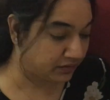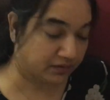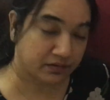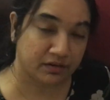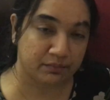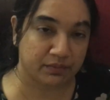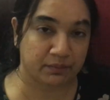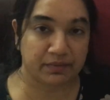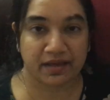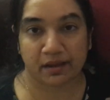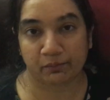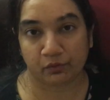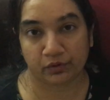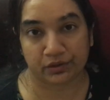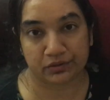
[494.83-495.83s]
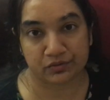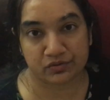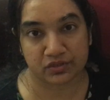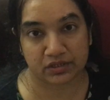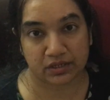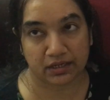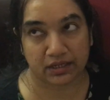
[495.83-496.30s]
Here maybe I'm going
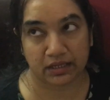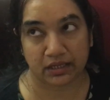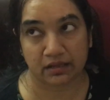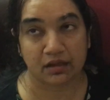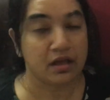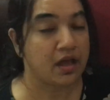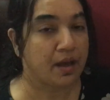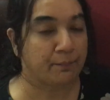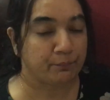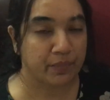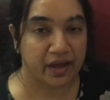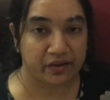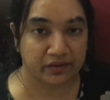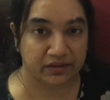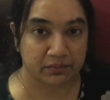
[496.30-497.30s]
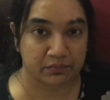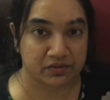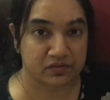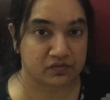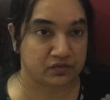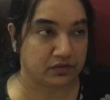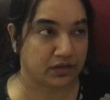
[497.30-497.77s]
to study
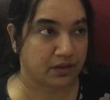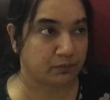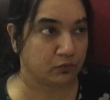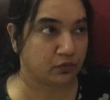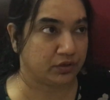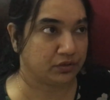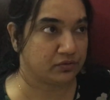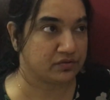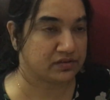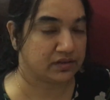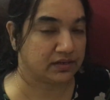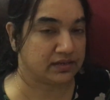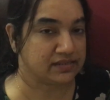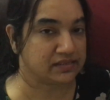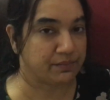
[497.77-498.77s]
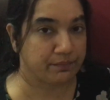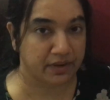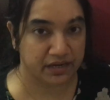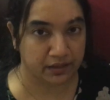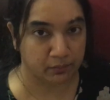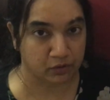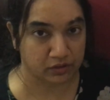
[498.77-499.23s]
biochemistry, I'm going to study some
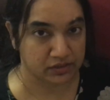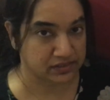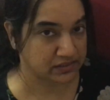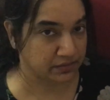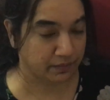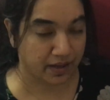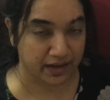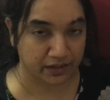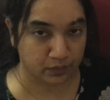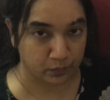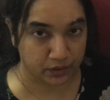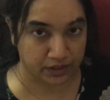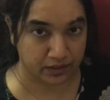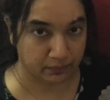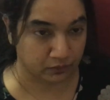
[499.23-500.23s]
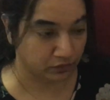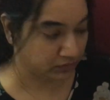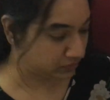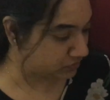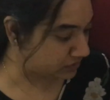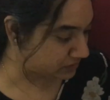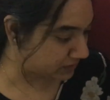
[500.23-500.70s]
metabolism, I know what I'm
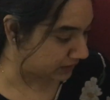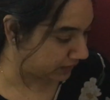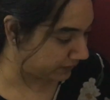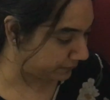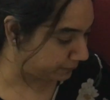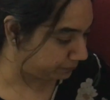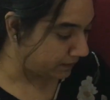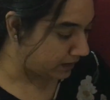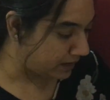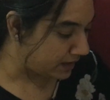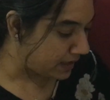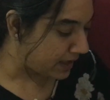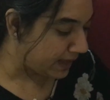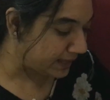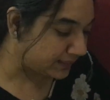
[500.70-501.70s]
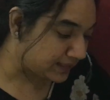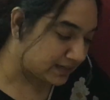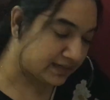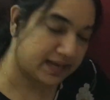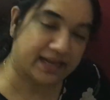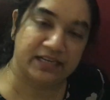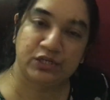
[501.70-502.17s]
going to study. And
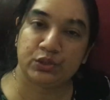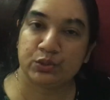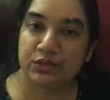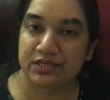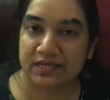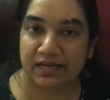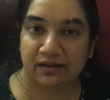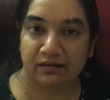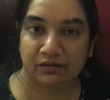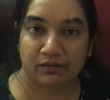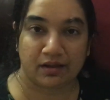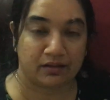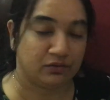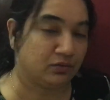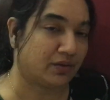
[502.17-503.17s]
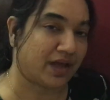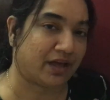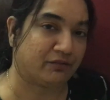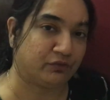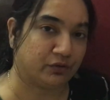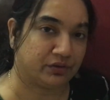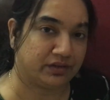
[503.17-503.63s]
then nine to ten you
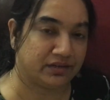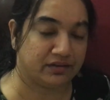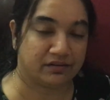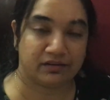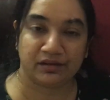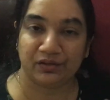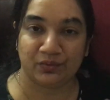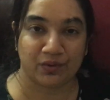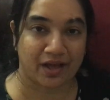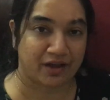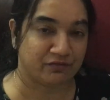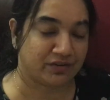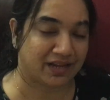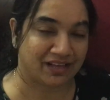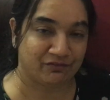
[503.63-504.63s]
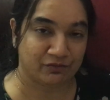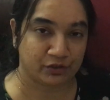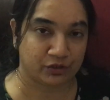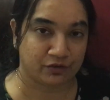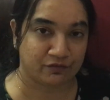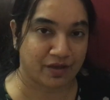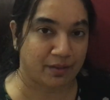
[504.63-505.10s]
have your dinner, you have time
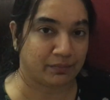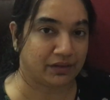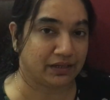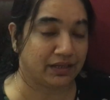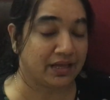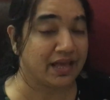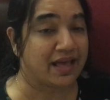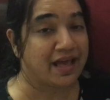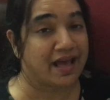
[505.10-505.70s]
with your family,